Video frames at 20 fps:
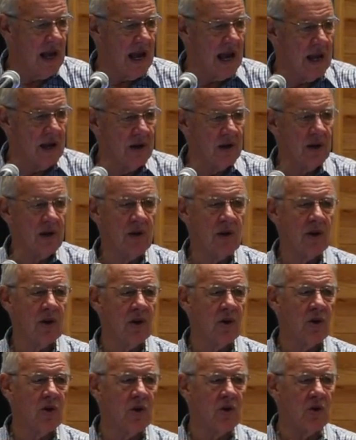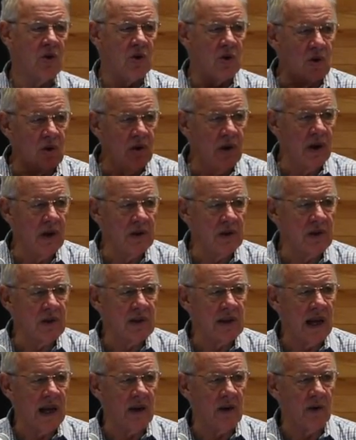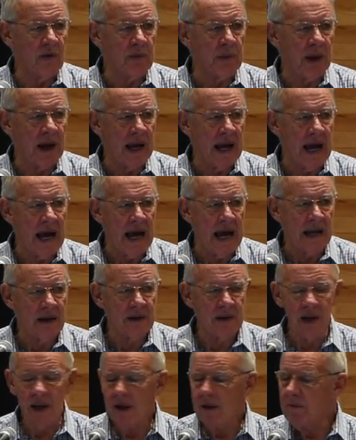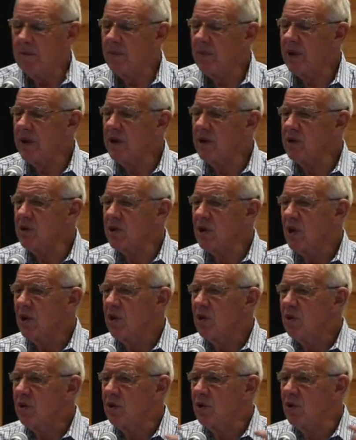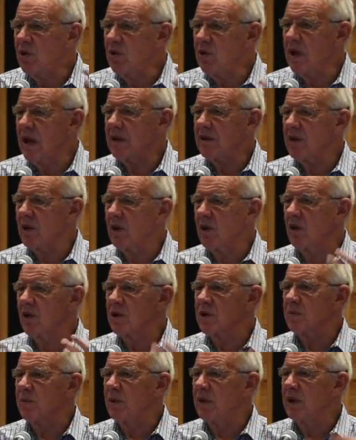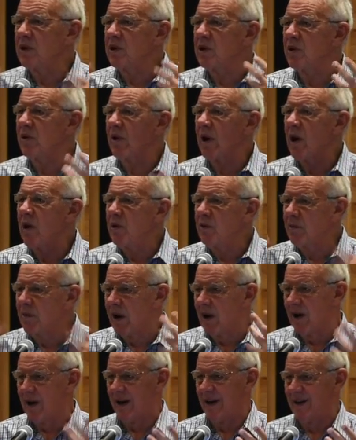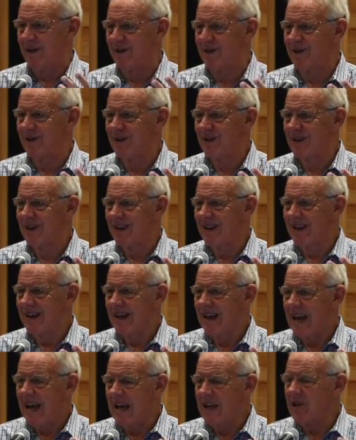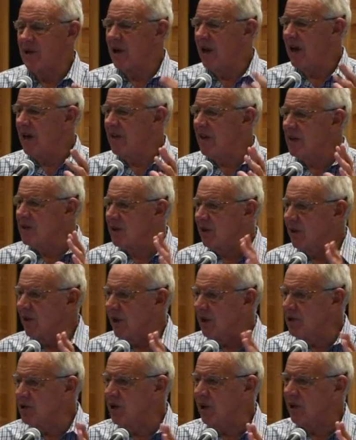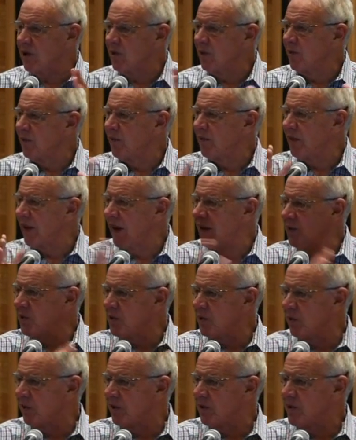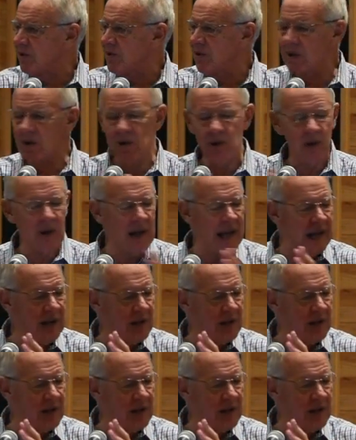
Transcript: And you learn to say it off by heart means you get the gospel into your own mind. And there's a logical flow to it, so you can